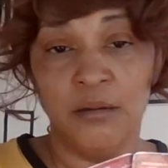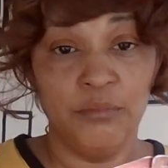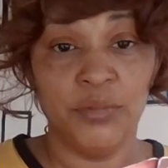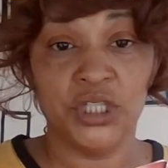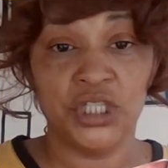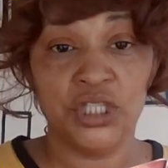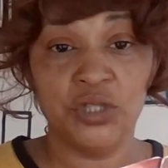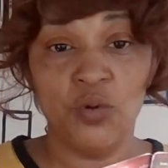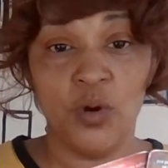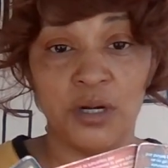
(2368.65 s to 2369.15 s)

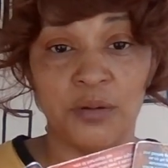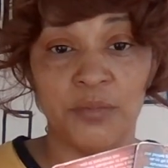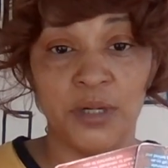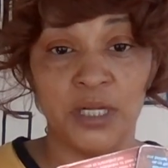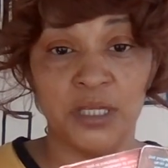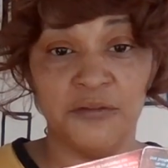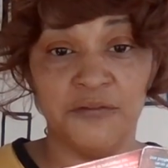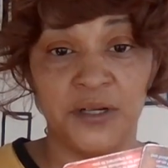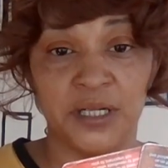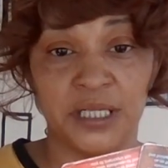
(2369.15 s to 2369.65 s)
But she want a
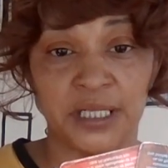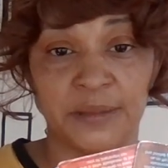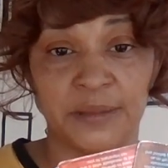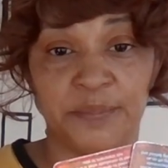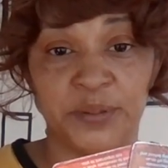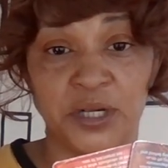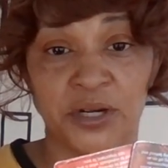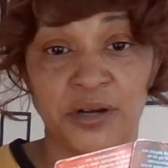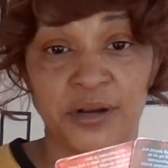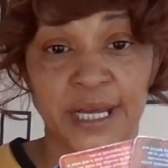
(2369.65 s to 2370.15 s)
motherfucker to
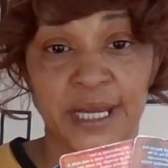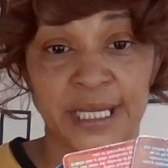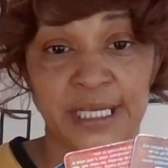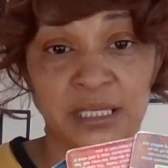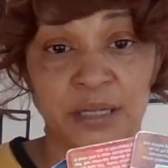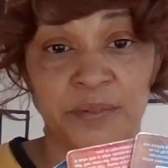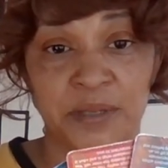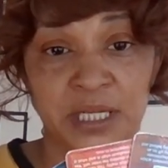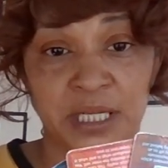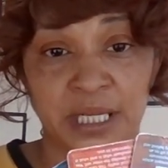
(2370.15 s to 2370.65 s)
put her
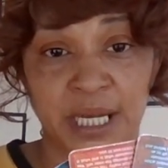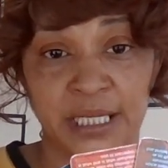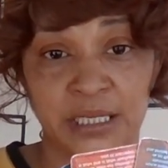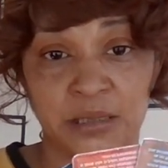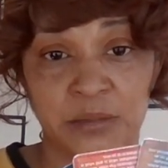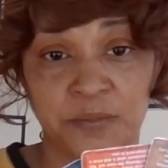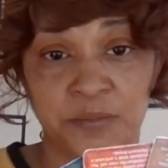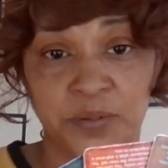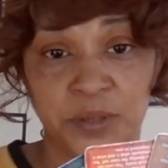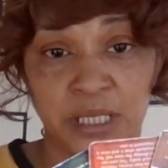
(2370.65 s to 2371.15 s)
ass up in a
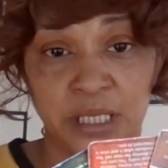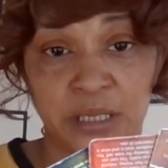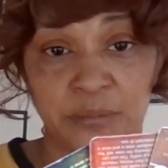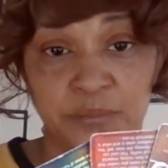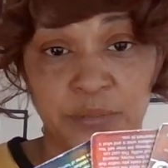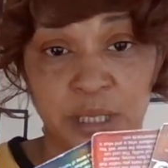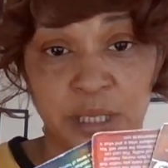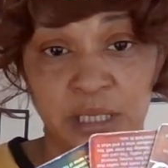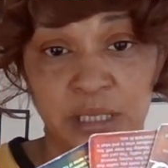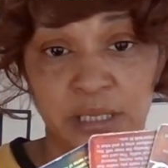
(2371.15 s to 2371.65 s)
nice,
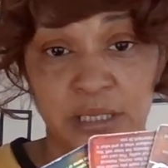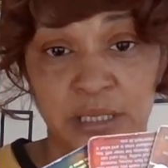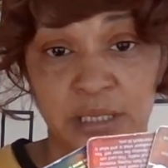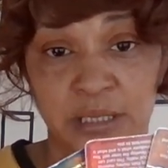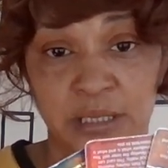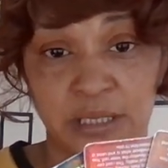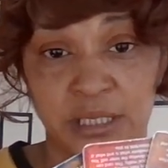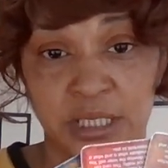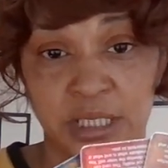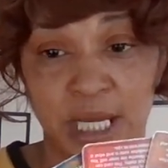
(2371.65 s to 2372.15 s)
pretty, big,
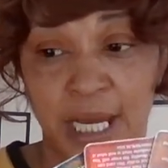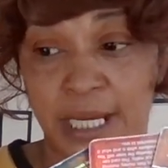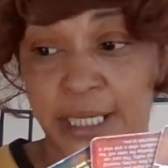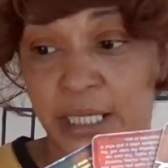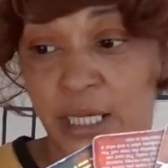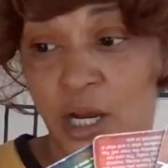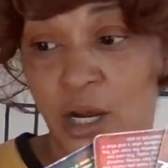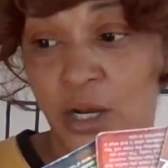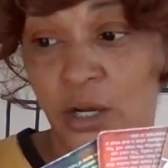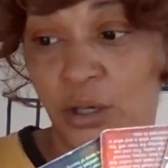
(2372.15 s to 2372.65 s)

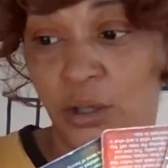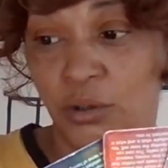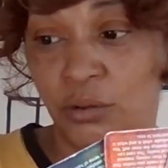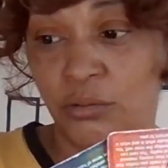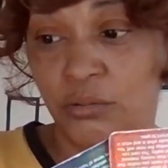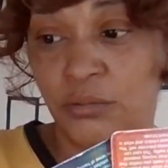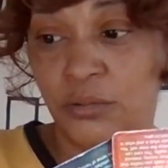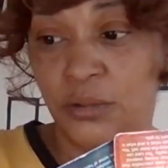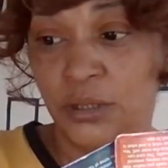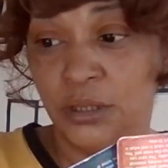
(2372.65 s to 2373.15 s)
shiny
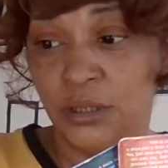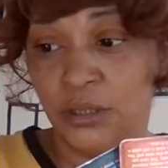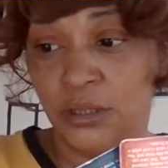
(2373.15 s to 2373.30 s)
home.